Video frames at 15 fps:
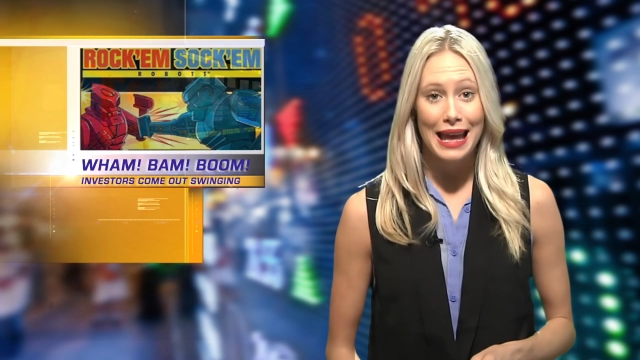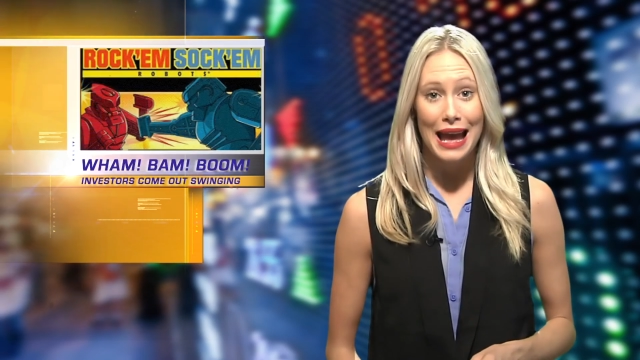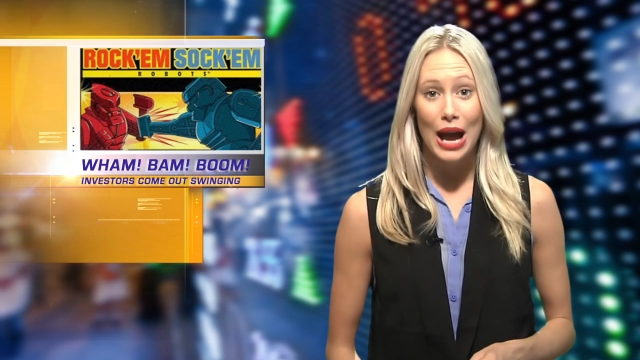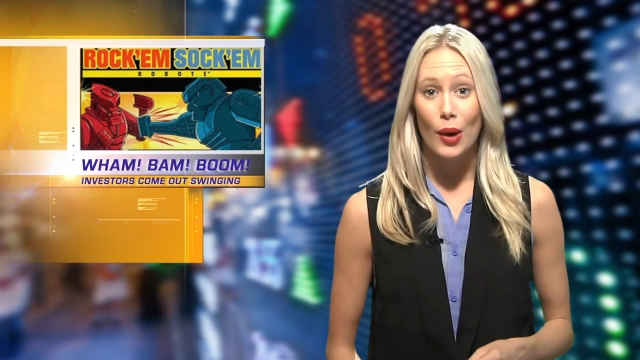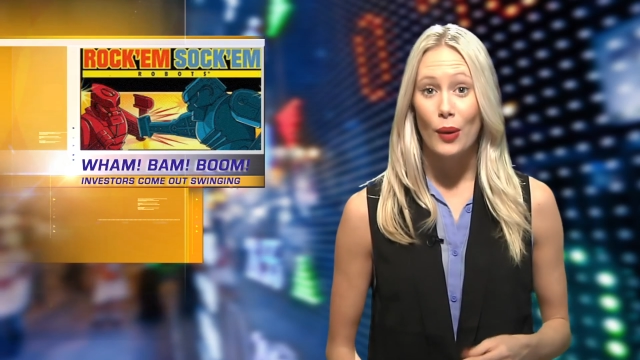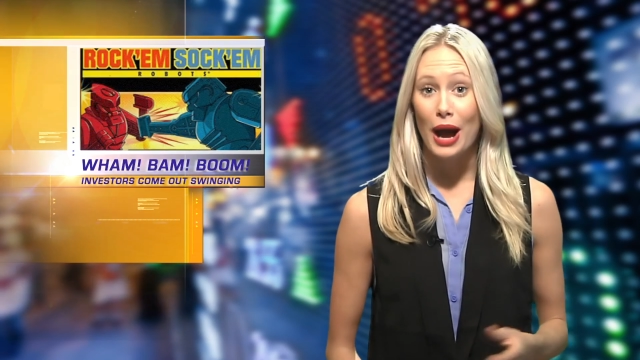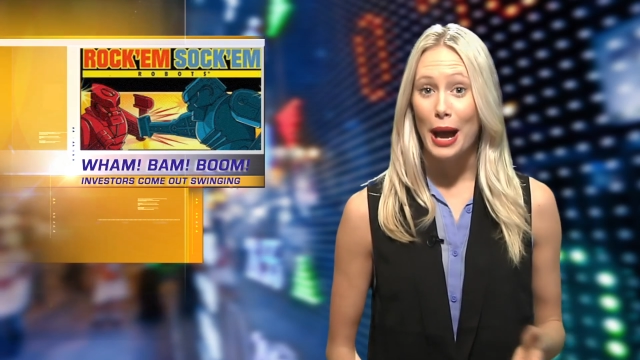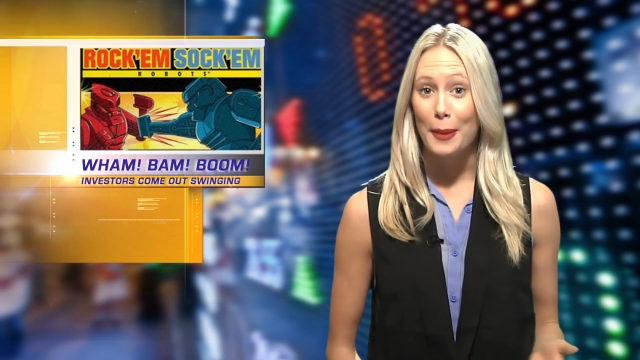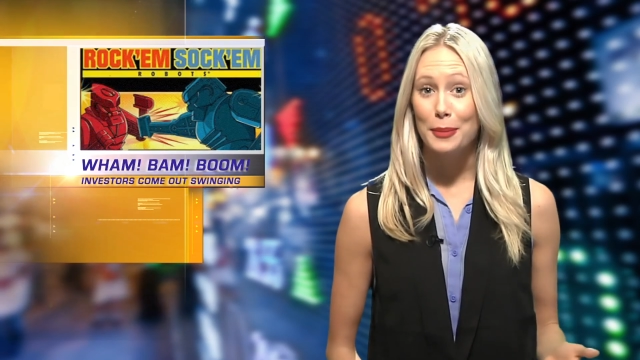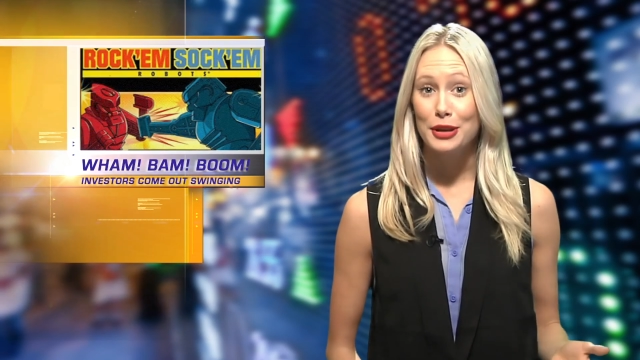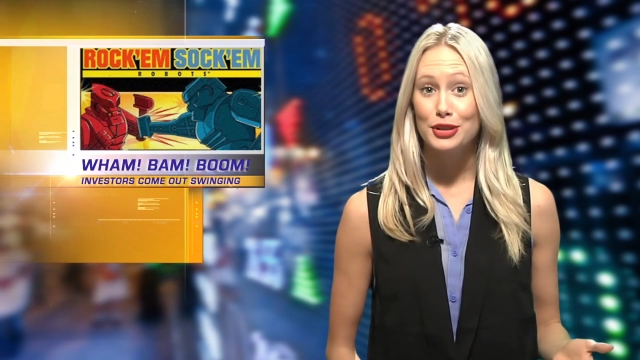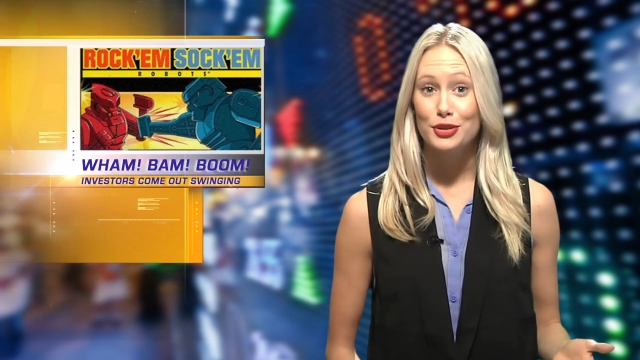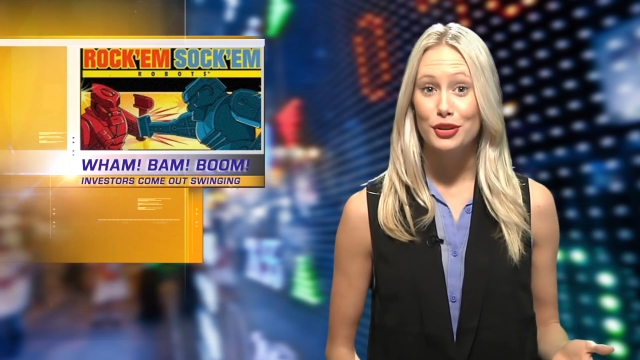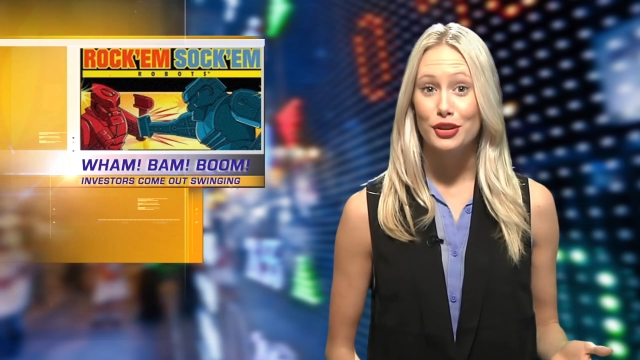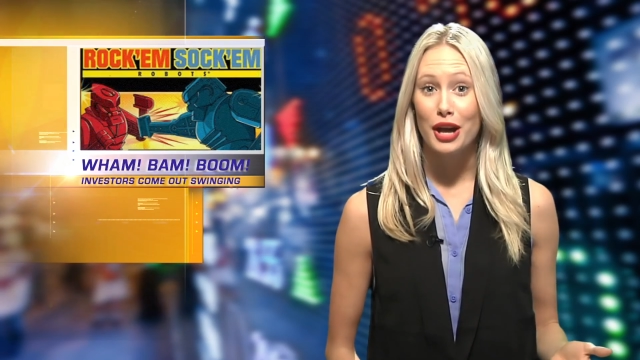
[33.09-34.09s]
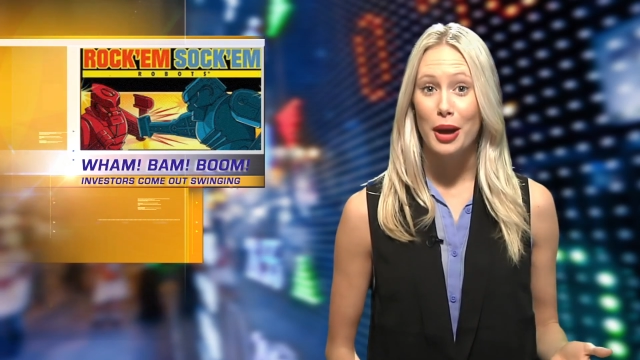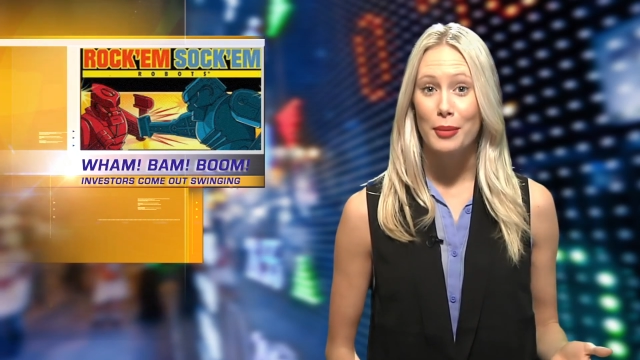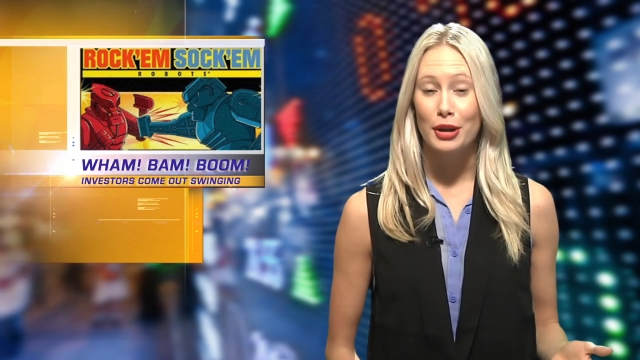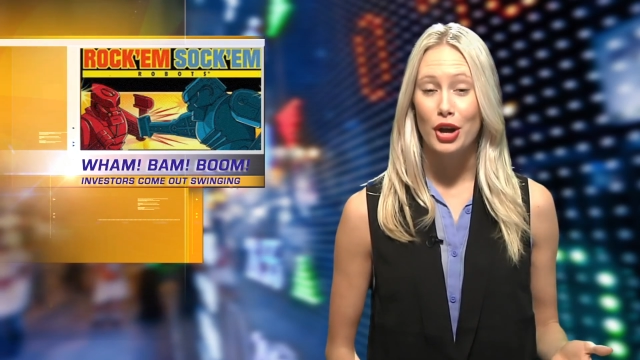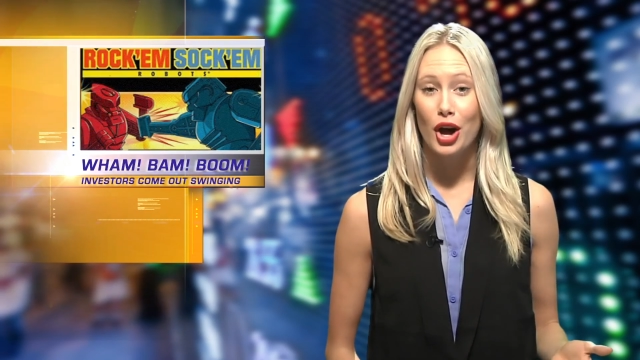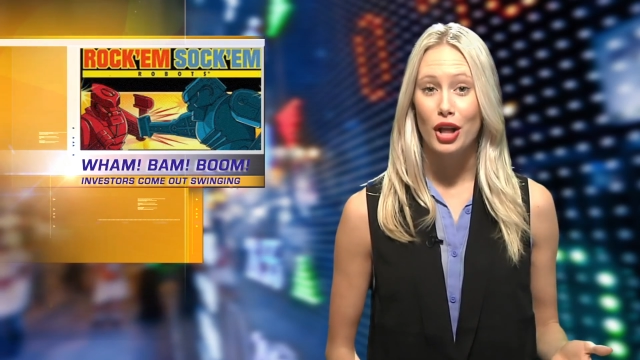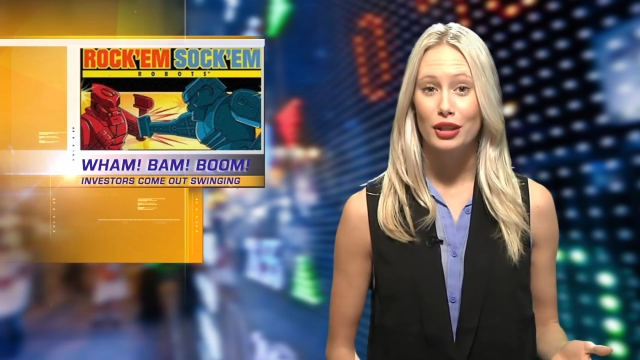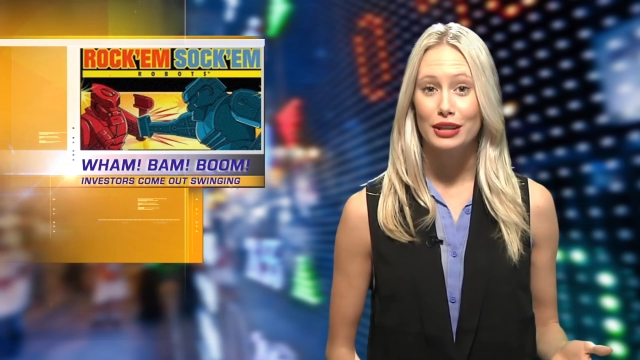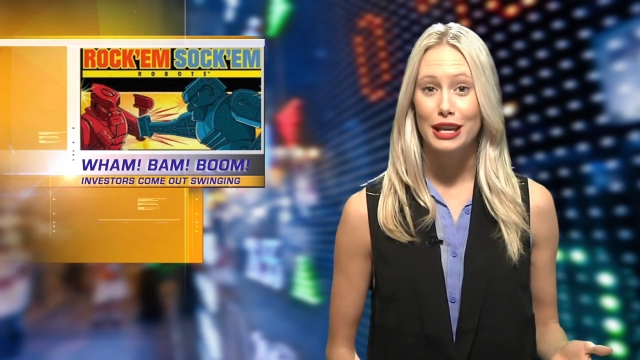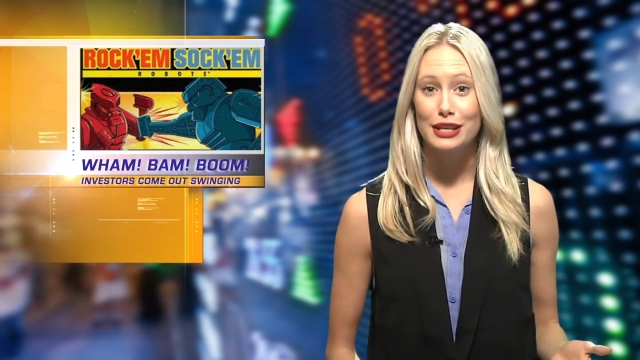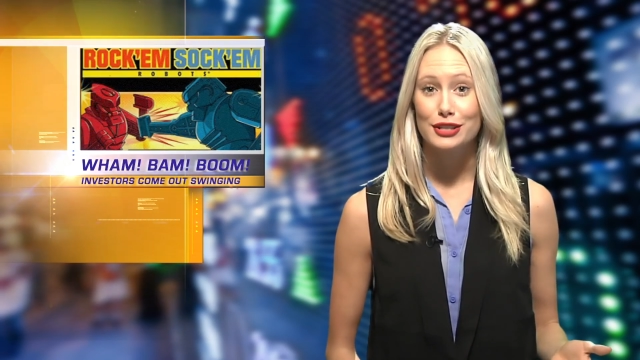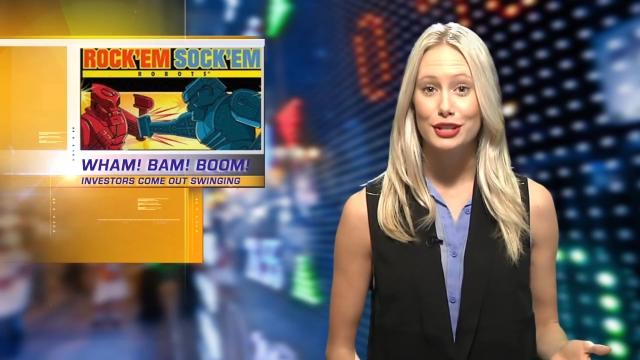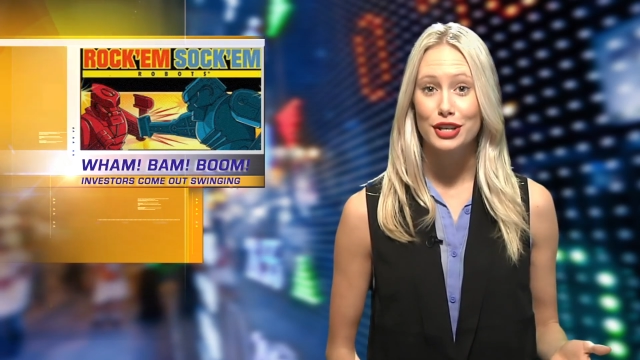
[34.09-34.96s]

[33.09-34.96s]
How happy do the coming holidays